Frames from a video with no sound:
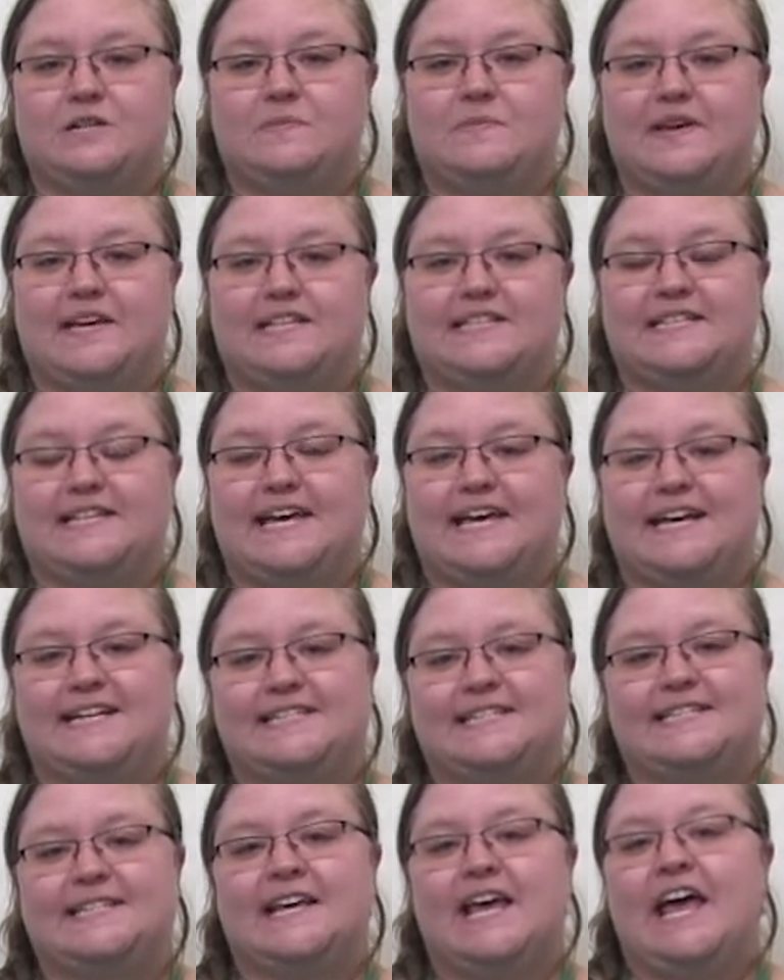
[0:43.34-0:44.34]
to
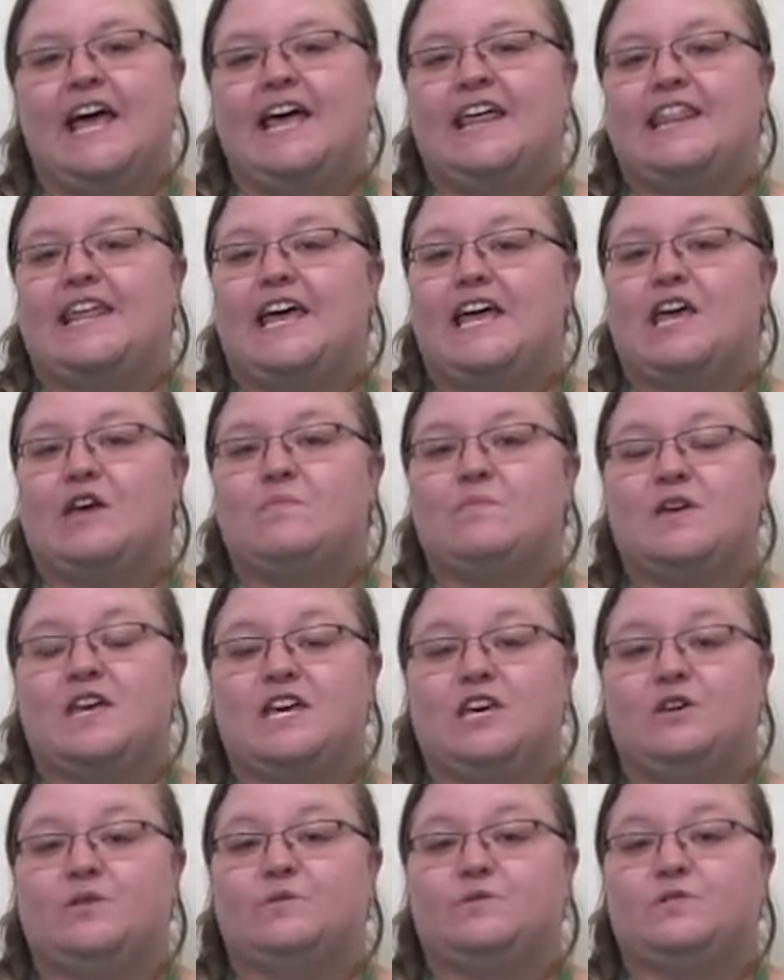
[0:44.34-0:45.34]
biscuits. They can be
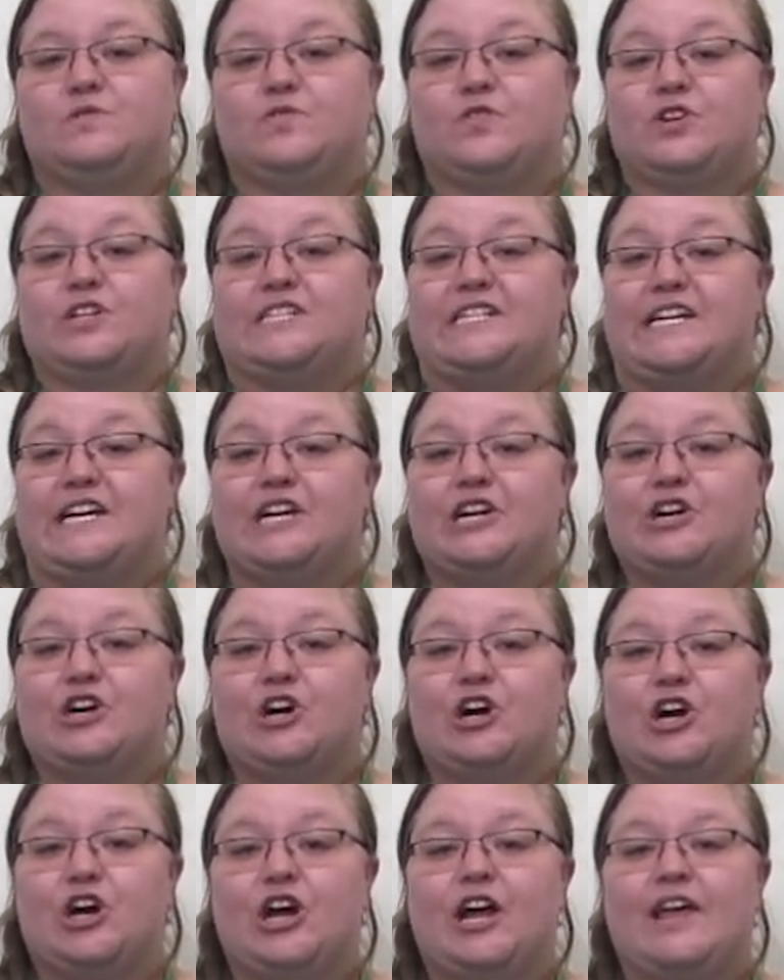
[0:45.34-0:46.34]
used for
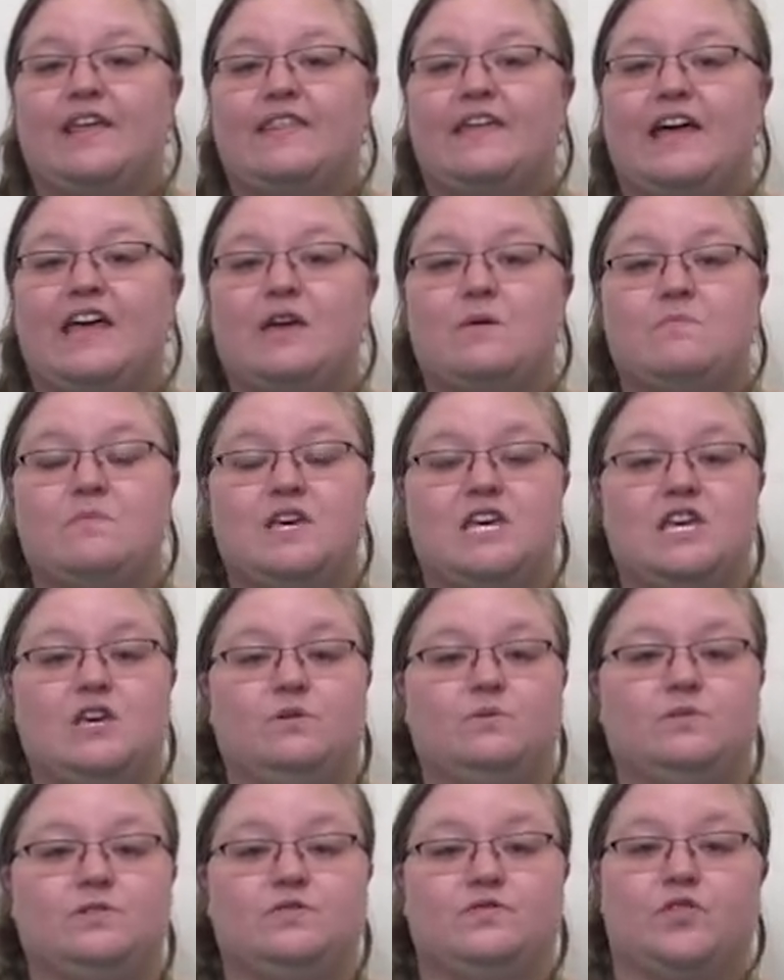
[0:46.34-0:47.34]
dinner, they can be
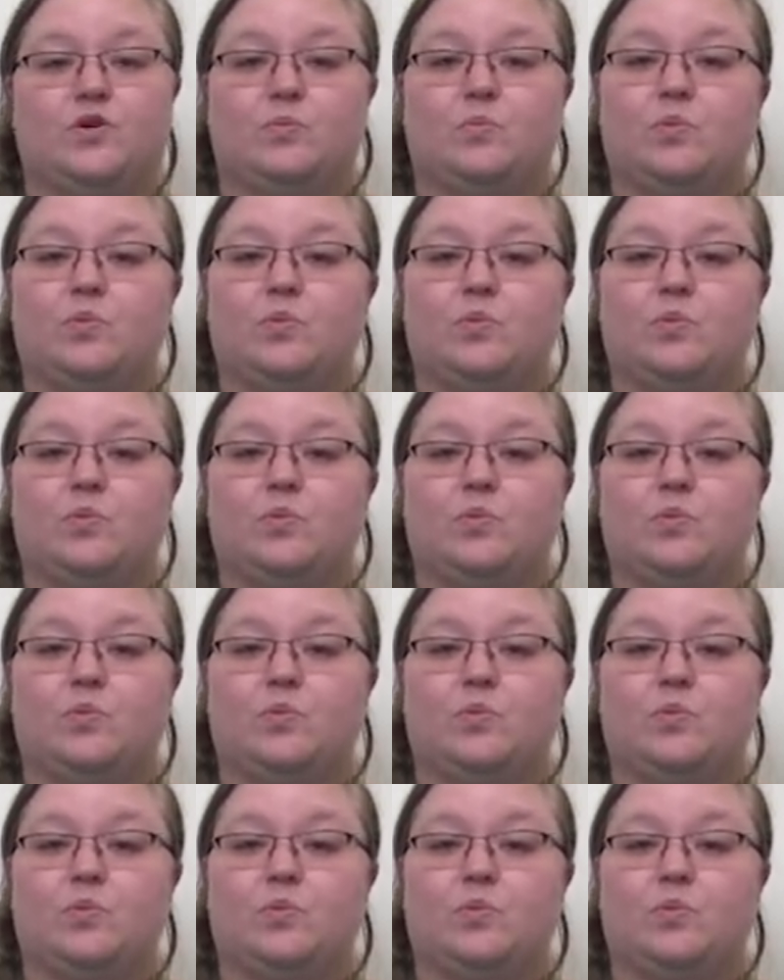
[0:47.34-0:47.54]
used for